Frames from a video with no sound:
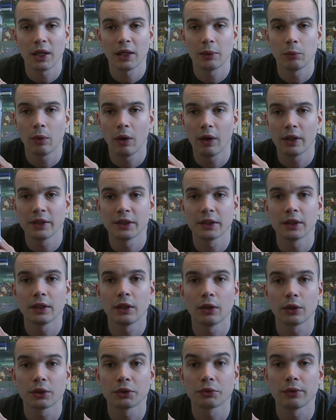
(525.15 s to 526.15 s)
wise it
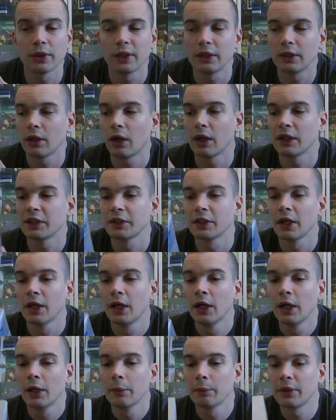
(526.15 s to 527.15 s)
looks really nice,
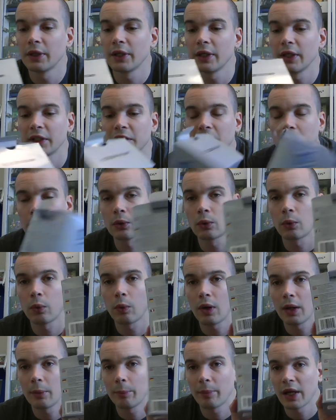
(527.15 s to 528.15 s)
but it is
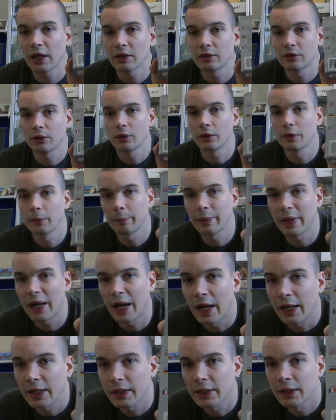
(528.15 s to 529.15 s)
quite battered on the
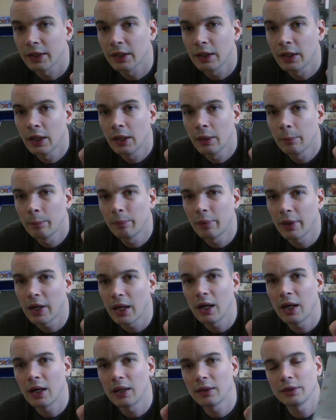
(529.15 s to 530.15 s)
back.
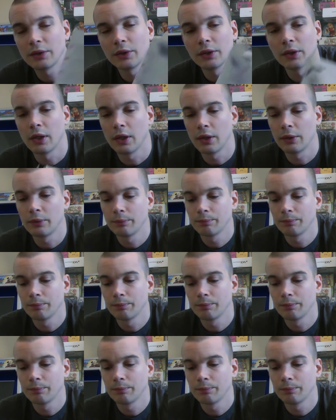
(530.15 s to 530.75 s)
But you know,